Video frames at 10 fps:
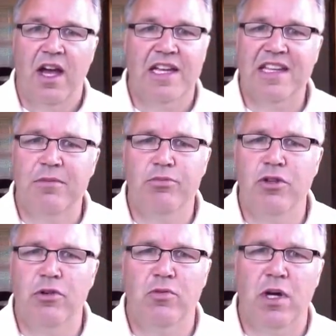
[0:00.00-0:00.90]
I keep
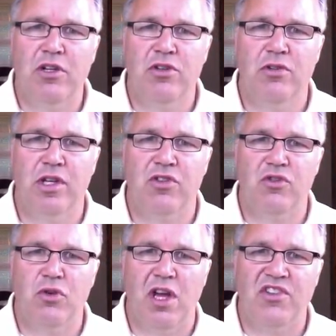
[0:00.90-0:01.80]
doing what you're doing as
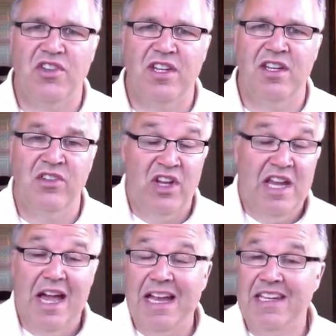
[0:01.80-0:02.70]
trustees.
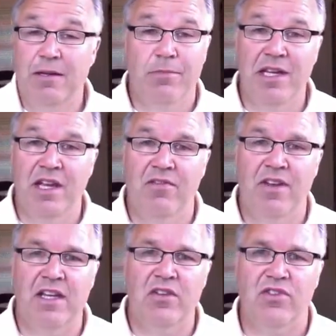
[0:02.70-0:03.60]
I keep
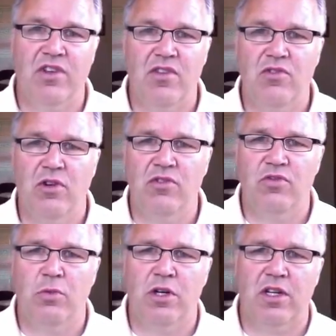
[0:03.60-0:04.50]
giving so the
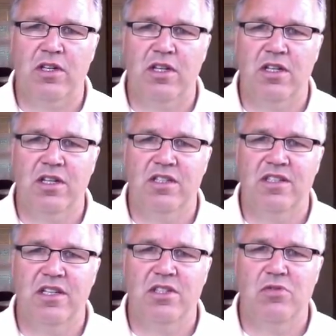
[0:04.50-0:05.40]
Lord's work can
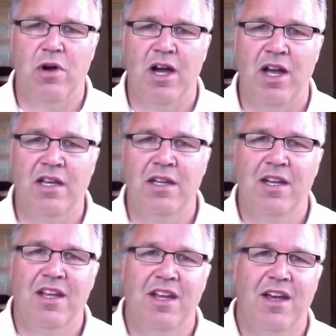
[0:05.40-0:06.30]
continue on.
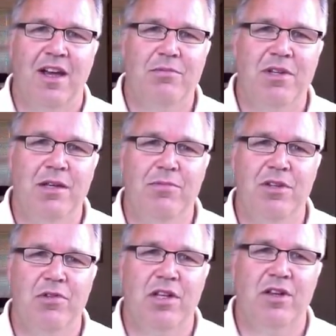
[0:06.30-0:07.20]
Keep
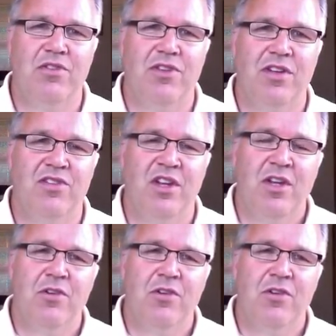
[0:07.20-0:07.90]
doing those things.